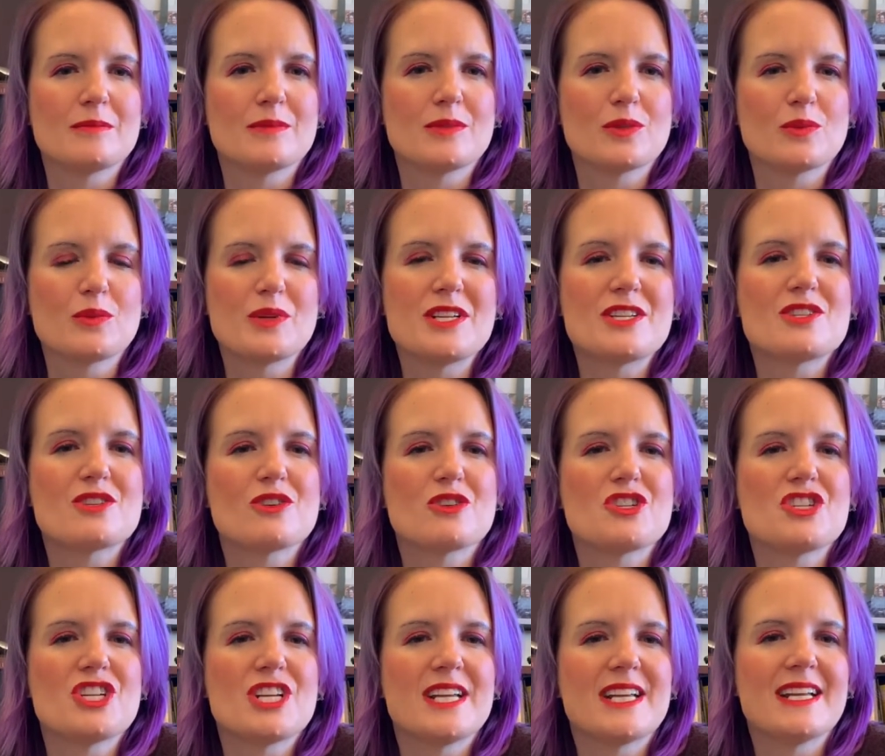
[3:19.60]

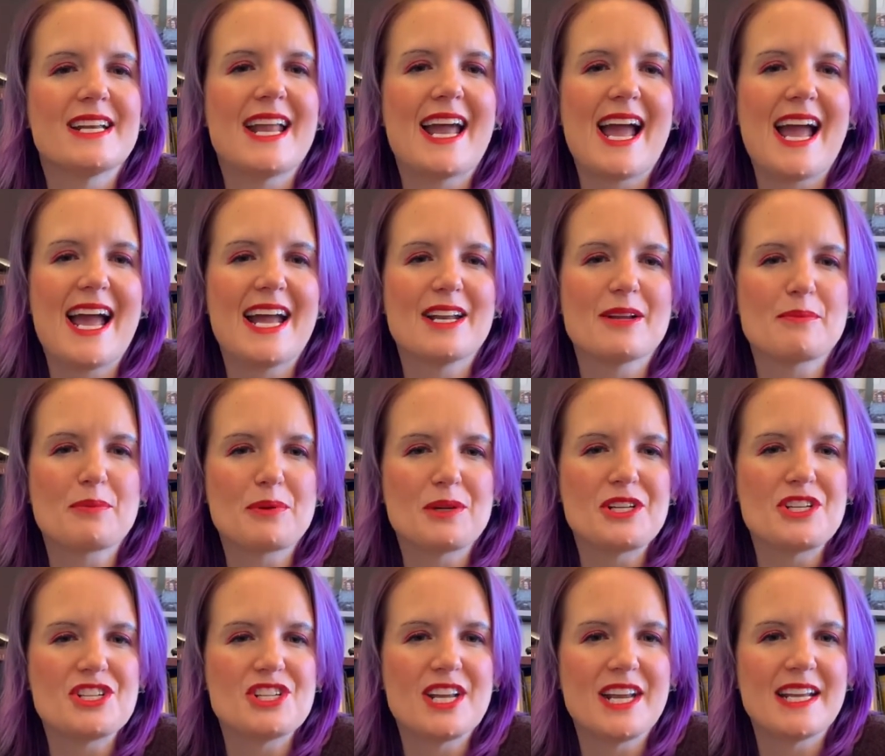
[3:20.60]
researching and
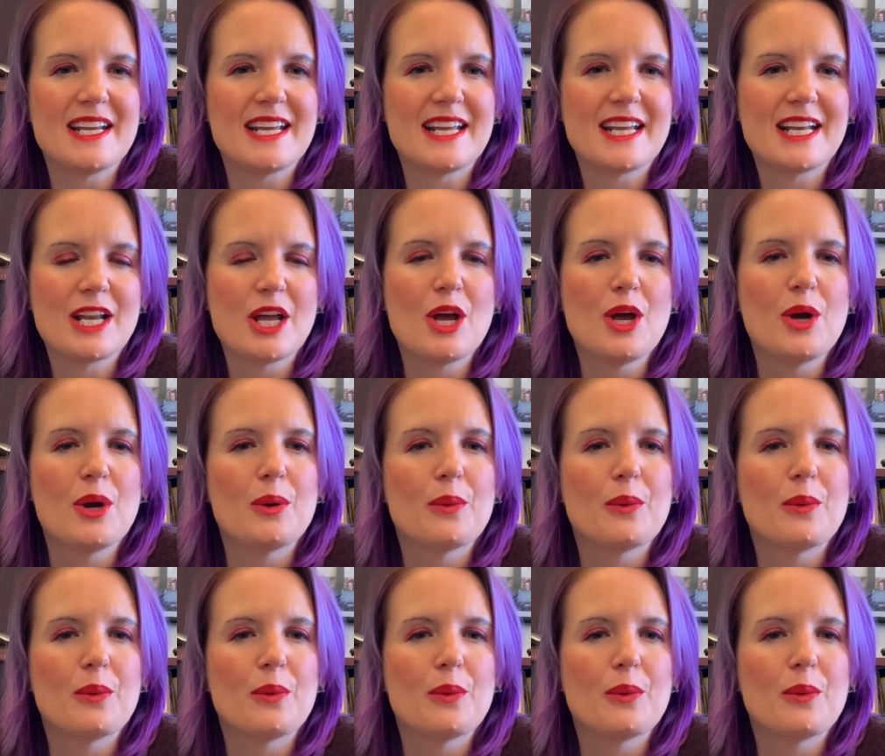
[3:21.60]
appreciating